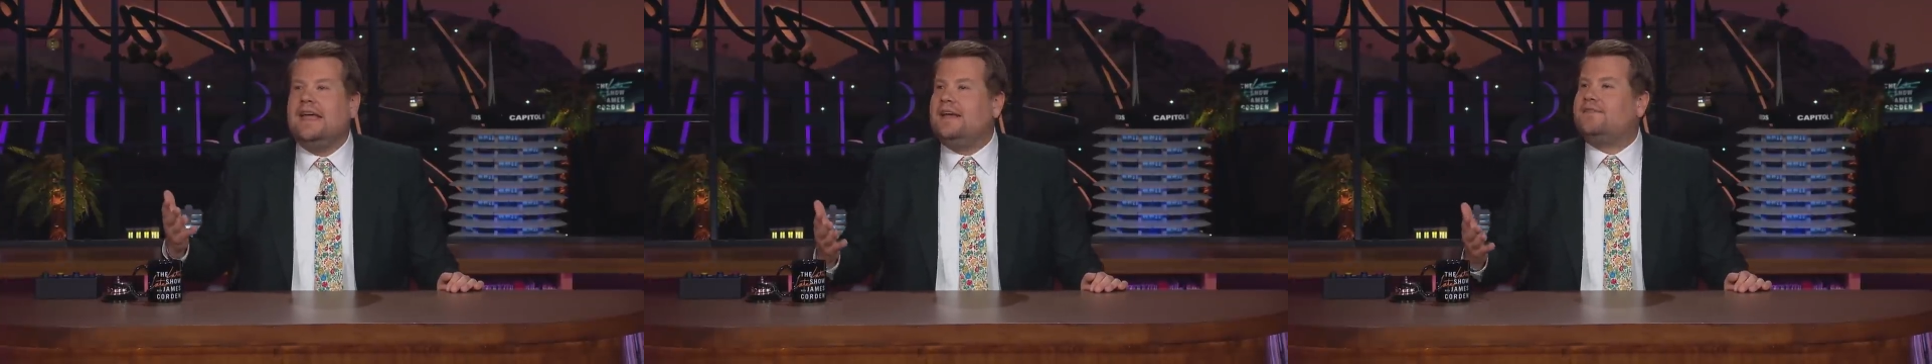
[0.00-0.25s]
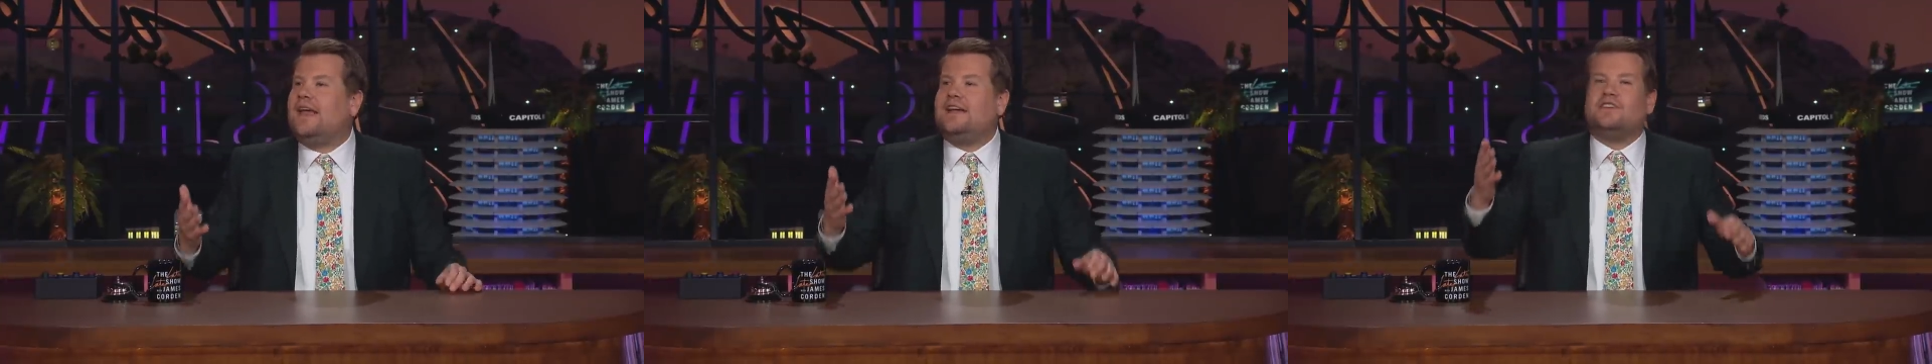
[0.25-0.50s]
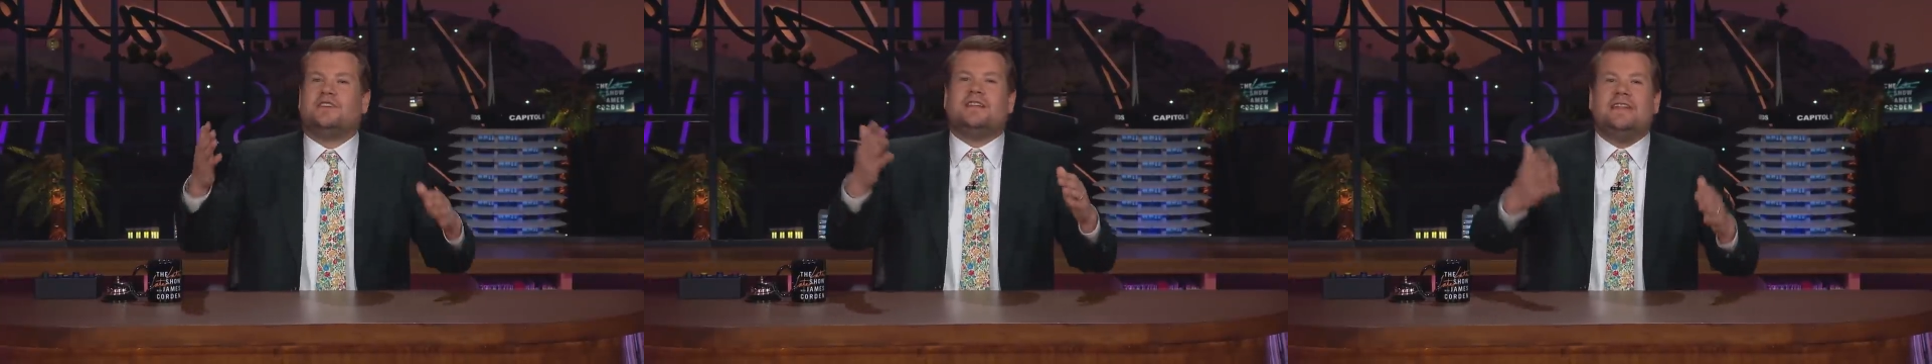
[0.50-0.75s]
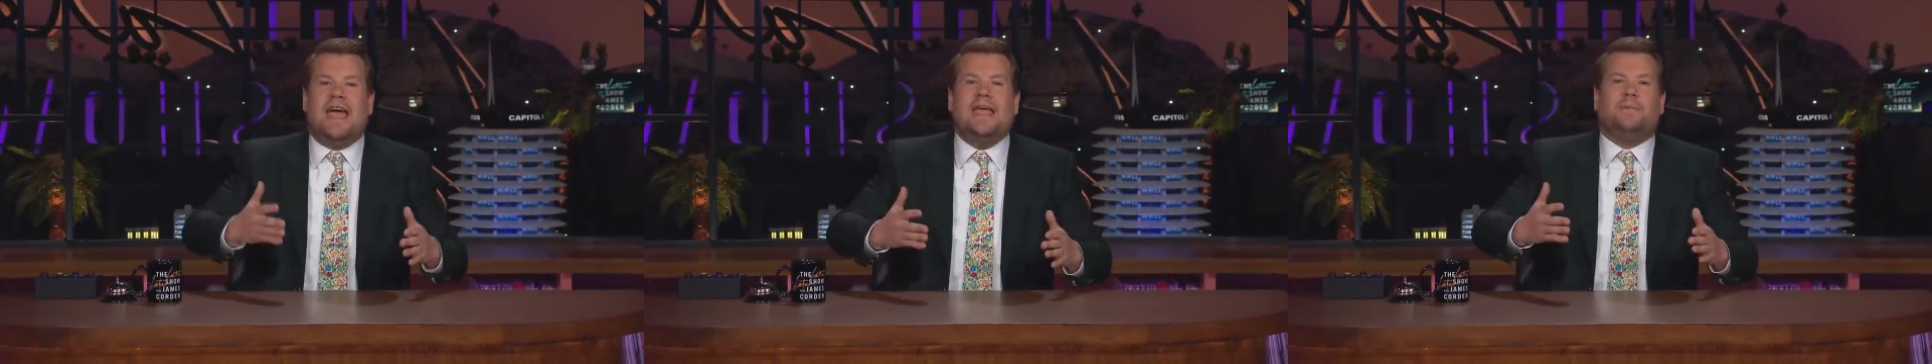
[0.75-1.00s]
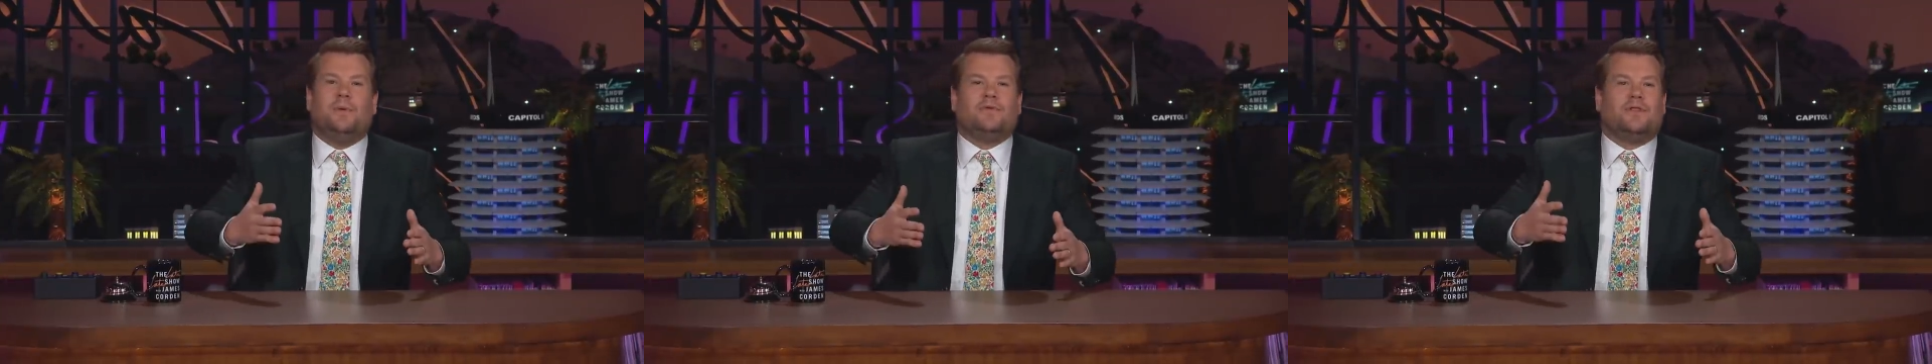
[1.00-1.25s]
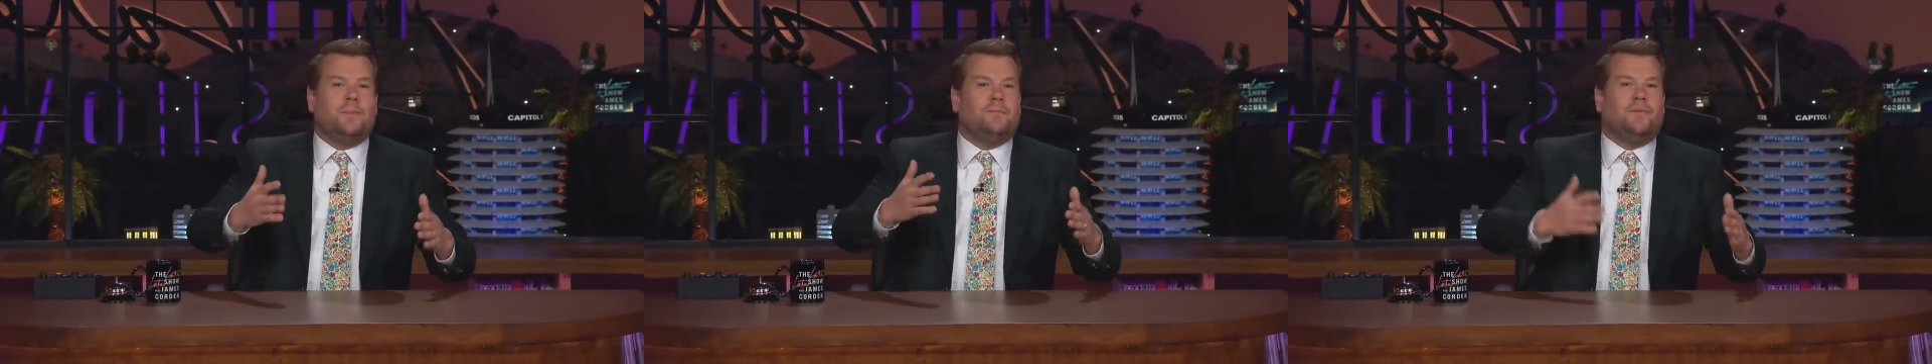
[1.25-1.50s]
if they just
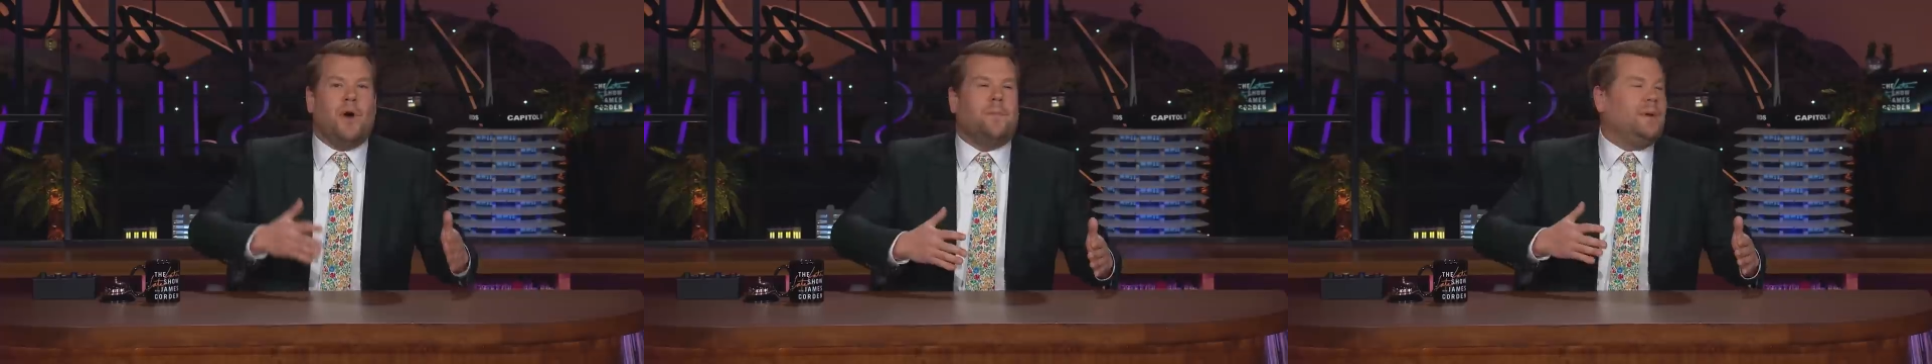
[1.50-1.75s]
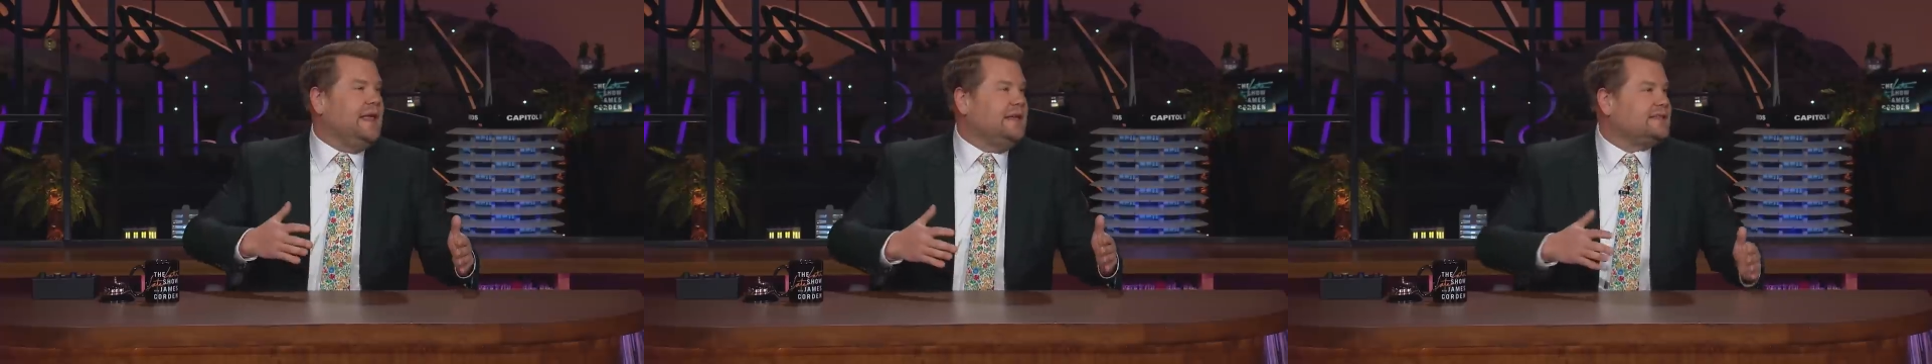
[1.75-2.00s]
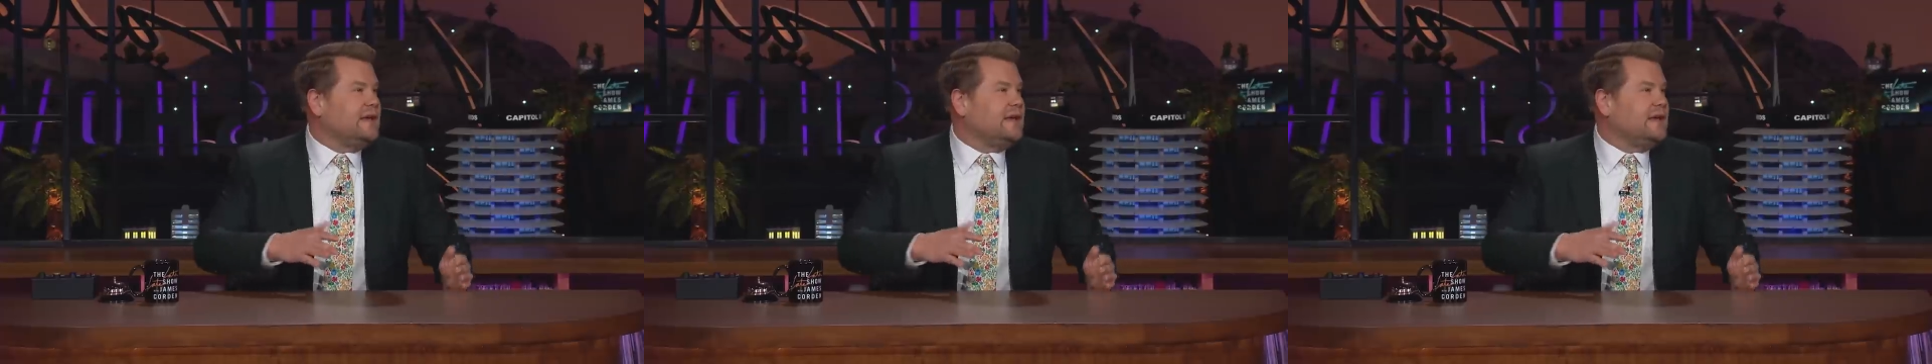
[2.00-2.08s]
labelled them properly.